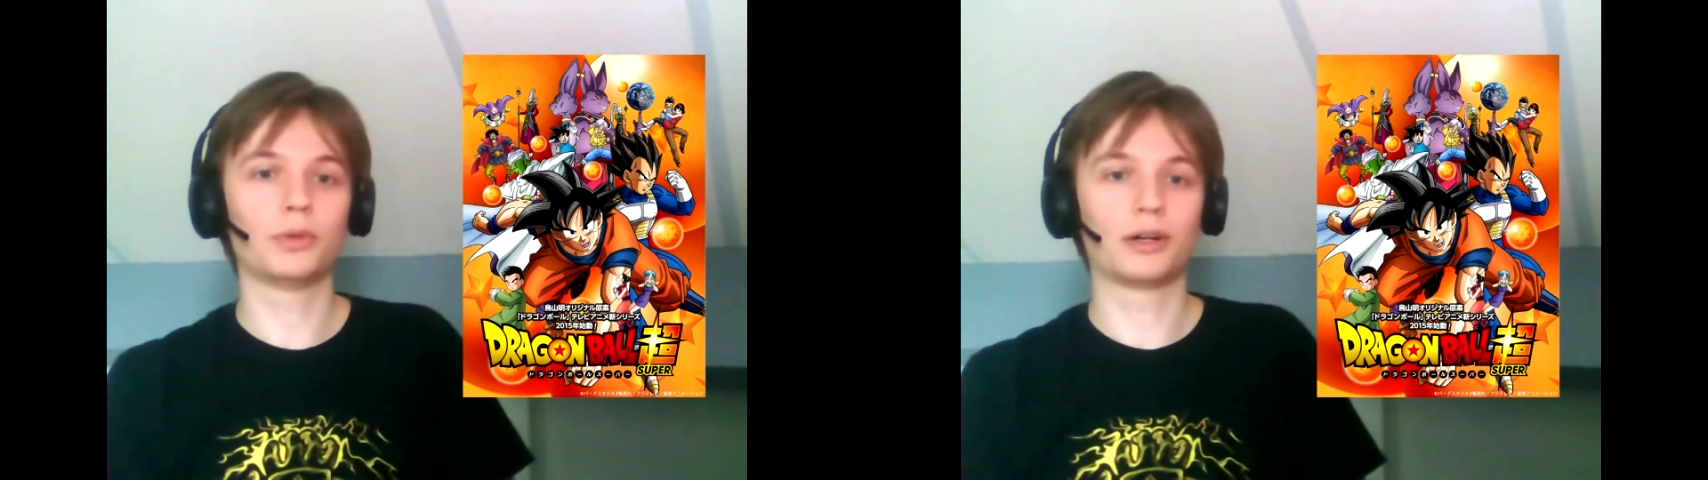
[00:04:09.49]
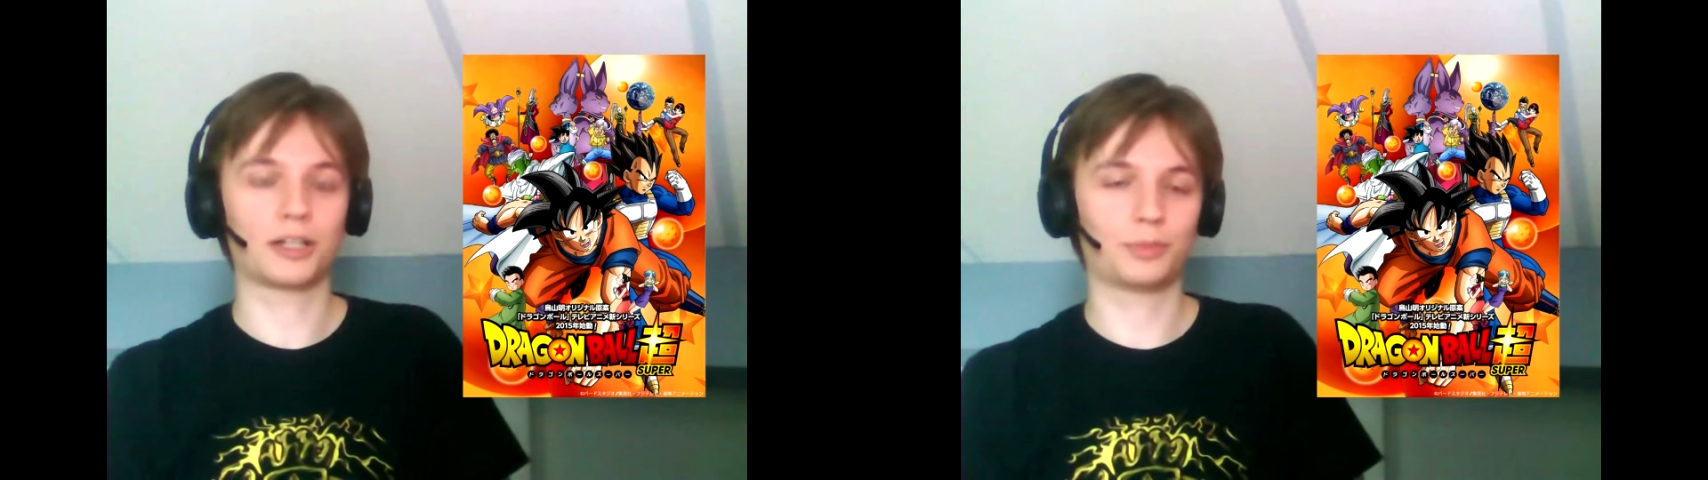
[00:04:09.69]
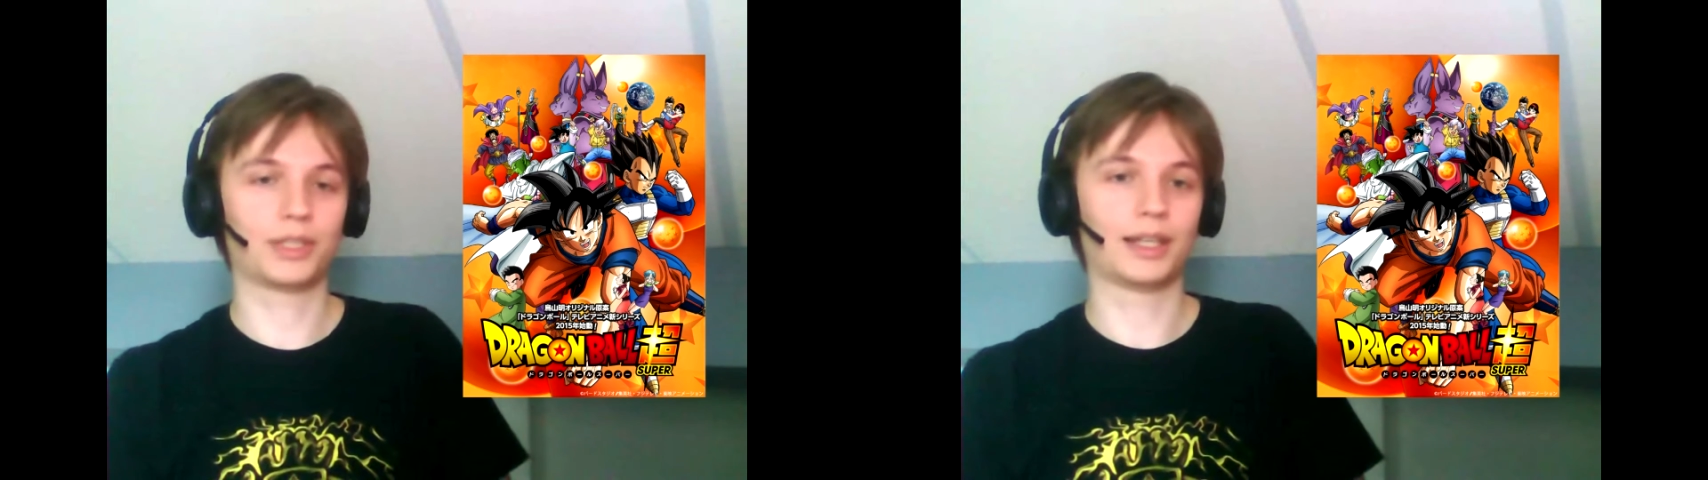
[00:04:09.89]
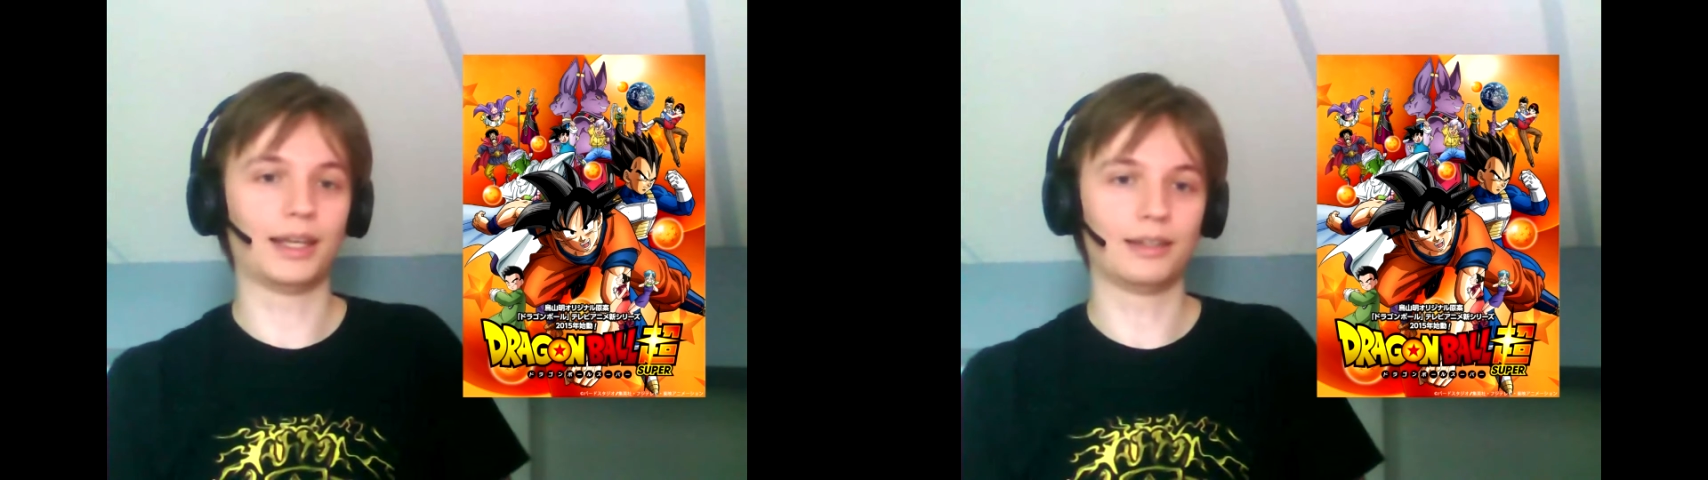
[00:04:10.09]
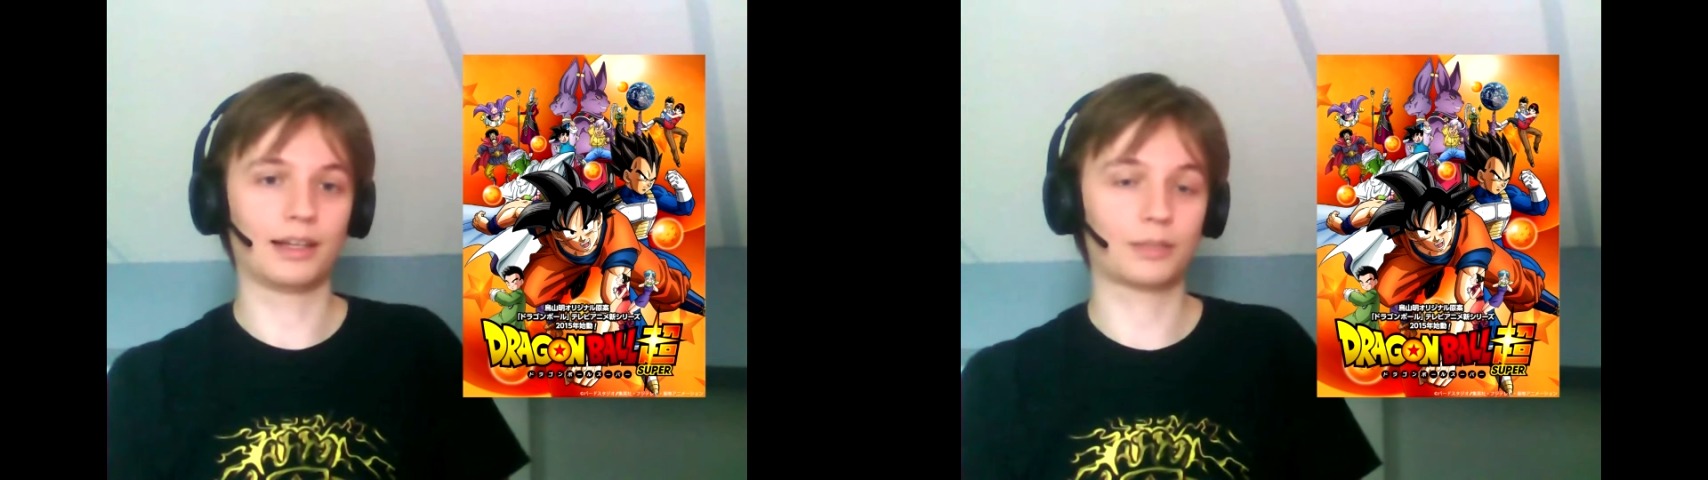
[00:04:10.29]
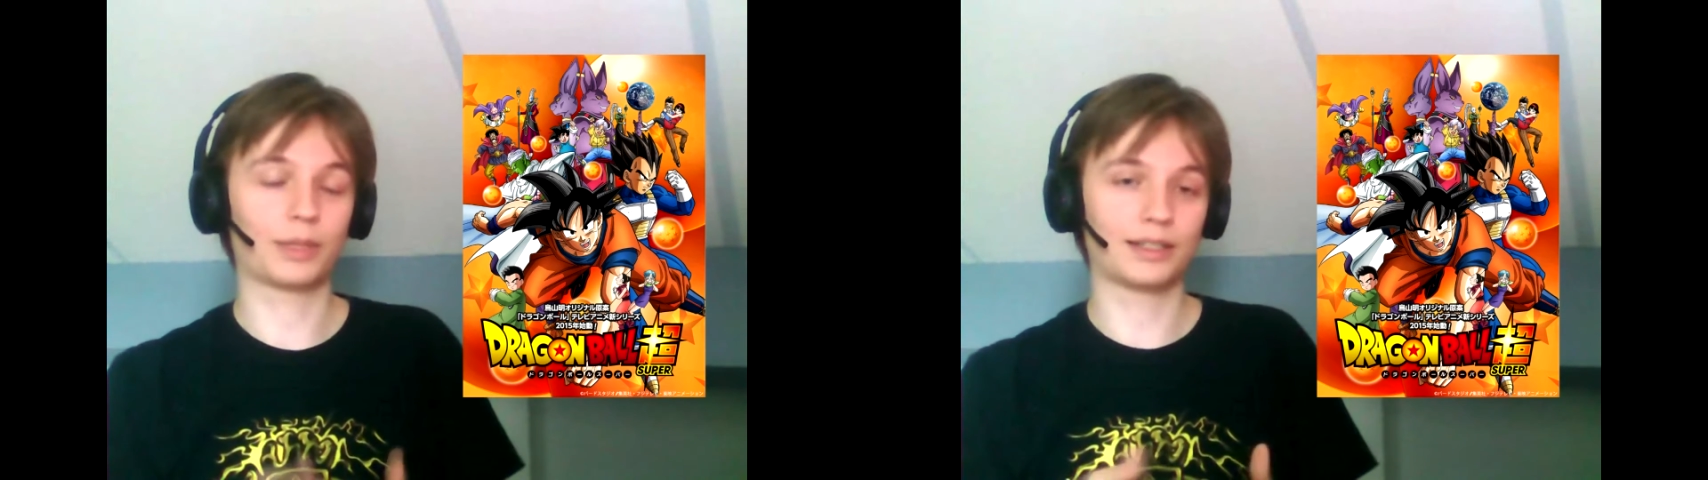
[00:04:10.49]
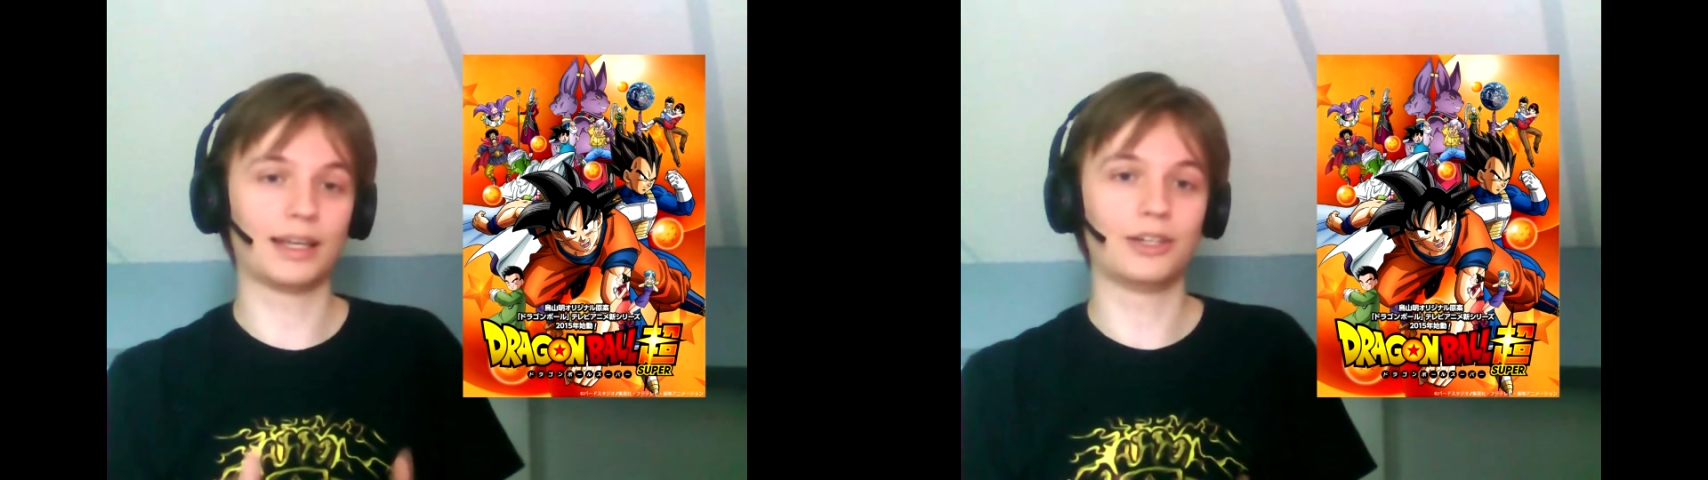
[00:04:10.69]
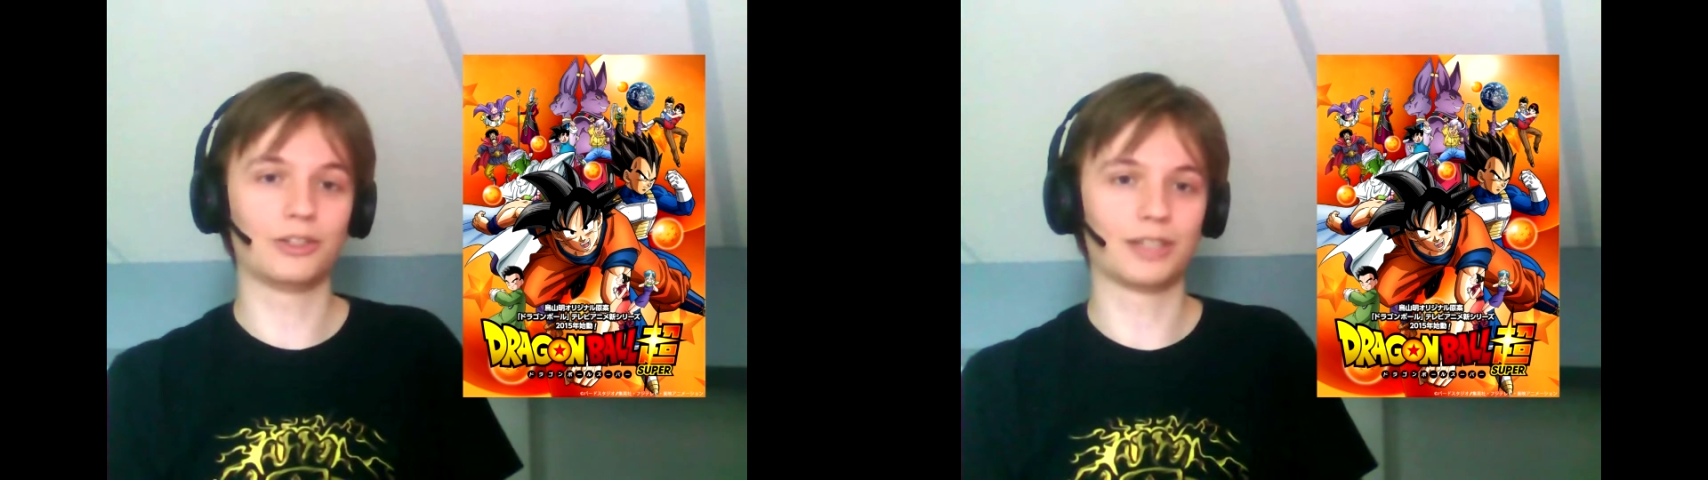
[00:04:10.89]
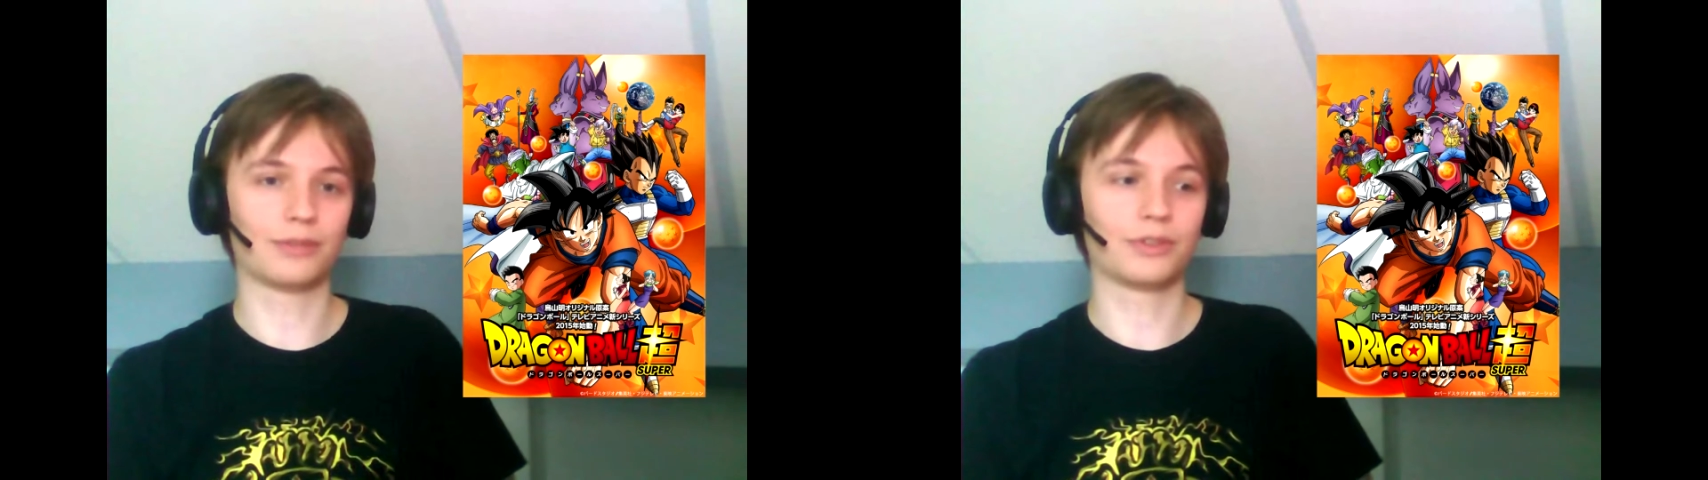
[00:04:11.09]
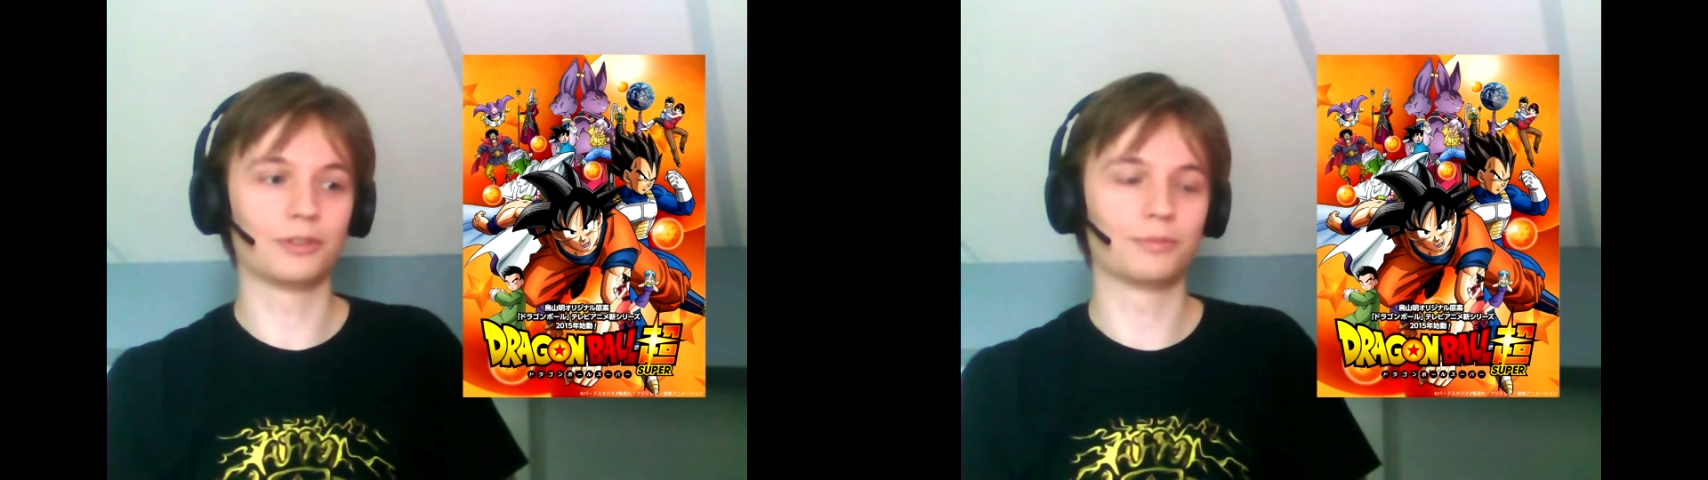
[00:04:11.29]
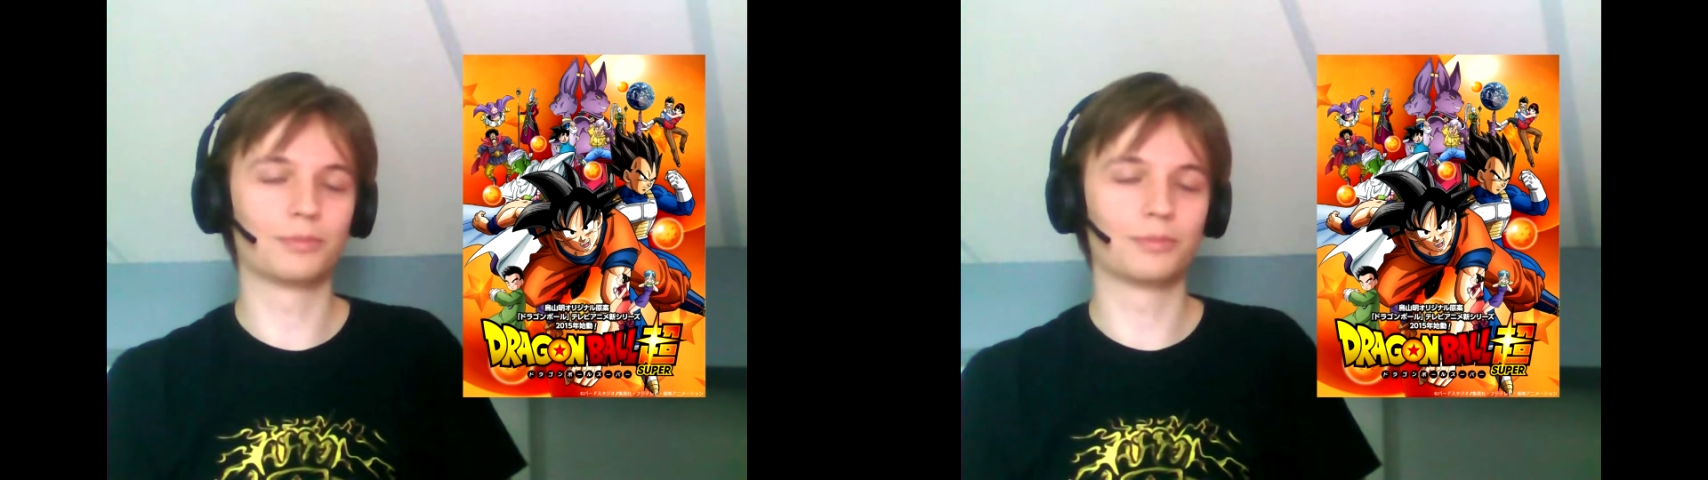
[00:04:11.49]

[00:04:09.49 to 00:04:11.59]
our expectations after